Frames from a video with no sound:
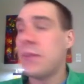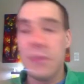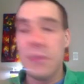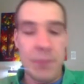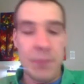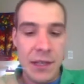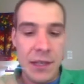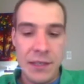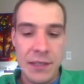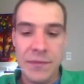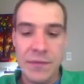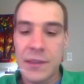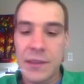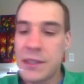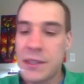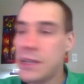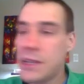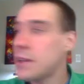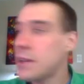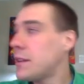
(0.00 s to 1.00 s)
pause for a
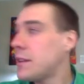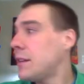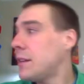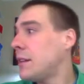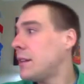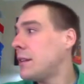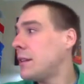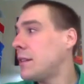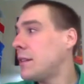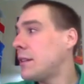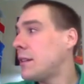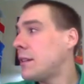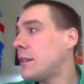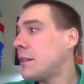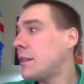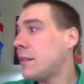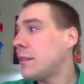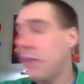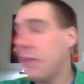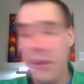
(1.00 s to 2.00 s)
sec,
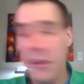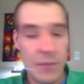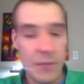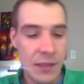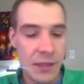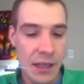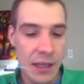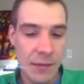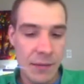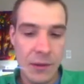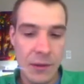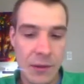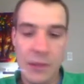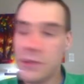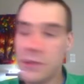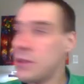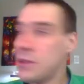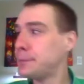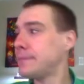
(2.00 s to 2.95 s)
and we'll talk about those.